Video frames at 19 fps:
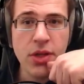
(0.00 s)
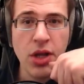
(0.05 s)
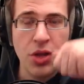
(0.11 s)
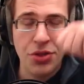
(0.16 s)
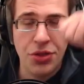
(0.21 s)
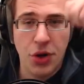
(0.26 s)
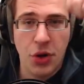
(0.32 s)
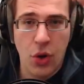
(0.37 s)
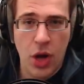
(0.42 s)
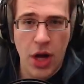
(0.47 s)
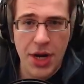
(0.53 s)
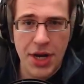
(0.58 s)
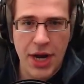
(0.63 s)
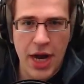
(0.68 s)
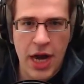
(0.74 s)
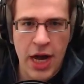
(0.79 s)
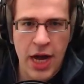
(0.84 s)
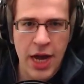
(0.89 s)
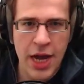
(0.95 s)
Thou art
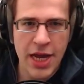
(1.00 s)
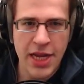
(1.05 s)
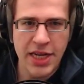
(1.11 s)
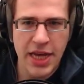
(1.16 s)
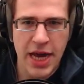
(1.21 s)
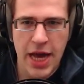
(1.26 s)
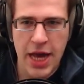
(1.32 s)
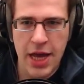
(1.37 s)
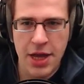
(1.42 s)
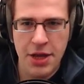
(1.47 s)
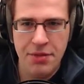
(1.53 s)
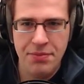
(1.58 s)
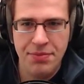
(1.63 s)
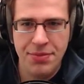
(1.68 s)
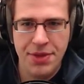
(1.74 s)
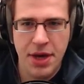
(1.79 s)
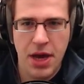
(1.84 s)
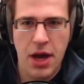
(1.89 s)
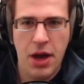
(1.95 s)
I and I am
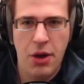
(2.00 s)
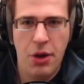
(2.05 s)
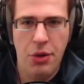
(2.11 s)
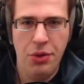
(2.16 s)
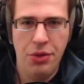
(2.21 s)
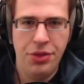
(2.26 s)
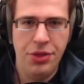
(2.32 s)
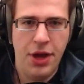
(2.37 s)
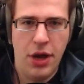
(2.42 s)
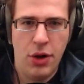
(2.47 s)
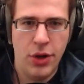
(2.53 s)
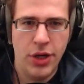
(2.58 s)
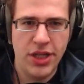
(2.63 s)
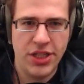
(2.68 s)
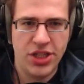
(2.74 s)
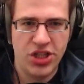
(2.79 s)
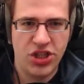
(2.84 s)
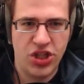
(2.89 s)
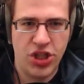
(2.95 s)
thou. Thou
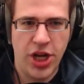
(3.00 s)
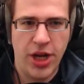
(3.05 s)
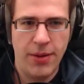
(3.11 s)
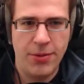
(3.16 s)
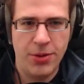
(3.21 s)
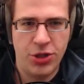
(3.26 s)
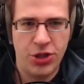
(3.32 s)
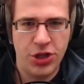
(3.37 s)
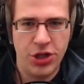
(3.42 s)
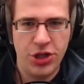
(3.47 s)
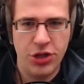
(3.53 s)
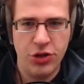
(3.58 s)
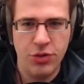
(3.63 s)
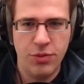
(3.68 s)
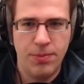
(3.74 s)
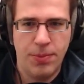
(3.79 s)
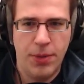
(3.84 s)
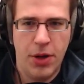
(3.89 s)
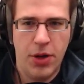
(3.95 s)
hast established a new
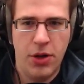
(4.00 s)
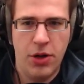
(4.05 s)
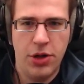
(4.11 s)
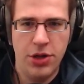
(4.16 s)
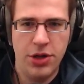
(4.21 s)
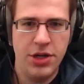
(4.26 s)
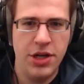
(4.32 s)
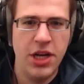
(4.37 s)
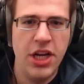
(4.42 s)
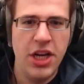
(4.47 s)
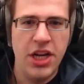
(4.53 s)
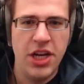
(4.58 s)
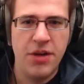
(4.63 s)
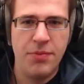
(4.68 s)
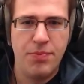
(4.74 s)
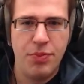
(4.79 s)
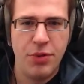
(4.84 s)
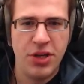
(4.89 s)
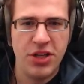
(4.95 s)
bond.
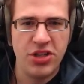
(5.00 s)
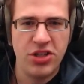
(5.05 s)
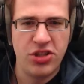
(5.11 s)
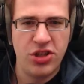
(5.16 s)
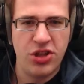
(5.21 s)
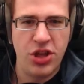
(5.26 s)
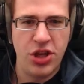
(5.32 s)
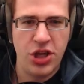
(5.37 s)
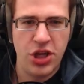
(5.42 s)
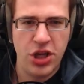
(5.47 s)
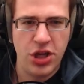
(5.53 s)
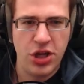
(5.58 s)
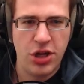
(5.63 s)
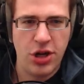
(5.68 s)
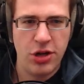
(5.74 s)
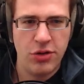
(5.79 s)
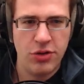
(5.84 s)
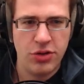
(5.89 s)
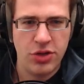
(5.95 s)
It brings thee
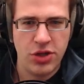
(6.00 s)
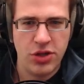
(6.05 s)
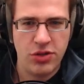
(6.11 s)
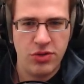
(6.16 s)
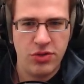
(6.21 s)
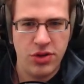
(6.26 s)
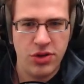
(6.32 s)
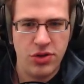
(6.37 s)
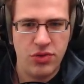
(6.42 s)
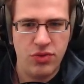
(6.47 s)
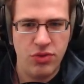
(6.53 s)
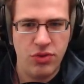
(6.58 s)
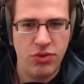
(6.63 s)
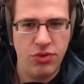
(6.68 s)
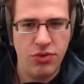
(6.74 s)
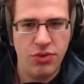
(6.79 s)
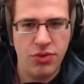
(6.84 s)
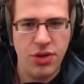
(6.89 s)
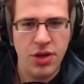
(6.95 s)
closer to the
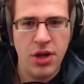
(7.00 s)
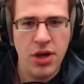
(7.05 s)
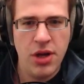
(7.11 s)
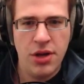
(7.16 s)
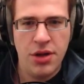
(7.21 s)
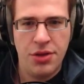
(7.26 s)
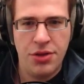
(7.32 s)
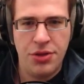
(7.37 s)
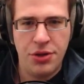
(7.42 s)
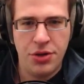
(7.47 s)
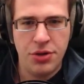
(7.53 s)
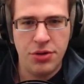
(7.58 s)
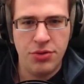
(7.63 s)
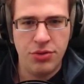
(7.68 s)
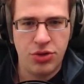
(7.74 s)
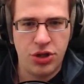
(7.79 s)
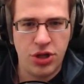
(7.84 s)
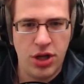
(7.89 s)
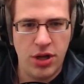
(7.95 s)
truth. Thou
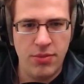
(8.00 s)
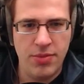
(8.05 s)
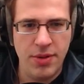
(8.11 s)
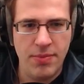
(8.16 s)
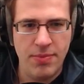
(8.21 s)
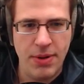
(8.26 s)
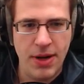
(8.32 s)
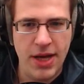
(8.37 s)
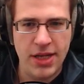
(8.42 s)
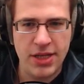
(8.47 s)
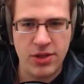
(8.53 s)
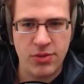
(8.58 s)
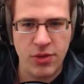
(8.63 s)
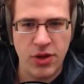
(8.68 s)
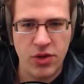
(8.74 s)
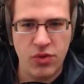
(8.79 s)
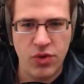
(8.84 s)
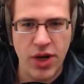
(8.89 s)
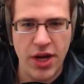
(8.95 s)
shall be blessed
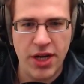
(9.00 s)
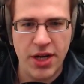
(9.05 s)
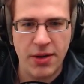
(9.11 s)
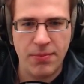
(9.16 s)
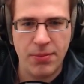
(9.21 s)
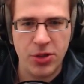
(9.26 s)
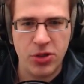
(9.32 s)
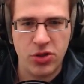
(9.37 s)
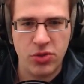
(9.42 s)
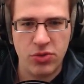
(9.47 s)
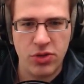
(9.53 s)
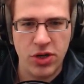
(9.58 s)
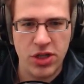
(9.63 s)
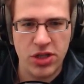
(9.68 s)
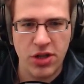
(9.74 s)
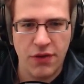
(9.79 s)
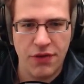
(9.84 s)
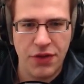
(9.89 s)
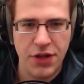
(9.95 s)
when creating
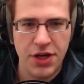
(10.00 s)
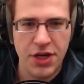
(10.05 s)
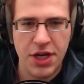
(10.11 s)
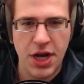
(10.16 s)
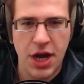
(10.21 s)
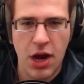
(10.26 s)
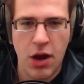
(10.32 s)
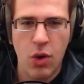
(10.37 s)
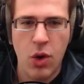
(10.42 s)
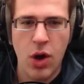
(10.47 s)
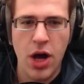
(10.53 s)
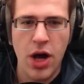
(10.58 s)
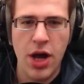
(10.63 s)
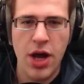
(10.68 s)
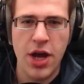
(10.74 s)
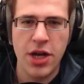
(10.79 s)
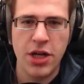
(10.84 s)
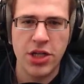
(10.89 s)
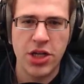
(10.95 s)
personas of the Tower
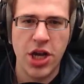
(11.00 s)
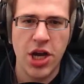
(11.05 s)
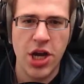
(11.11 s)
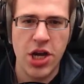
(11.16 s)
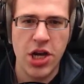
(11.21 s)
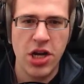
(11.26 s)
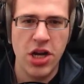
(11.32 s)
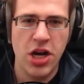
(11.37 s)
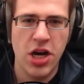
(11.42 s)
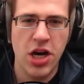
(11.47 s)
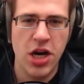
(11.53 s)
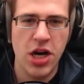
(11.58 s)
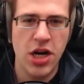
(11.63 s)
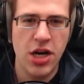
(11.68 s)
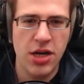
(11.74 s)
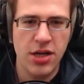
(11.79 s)
Arcana.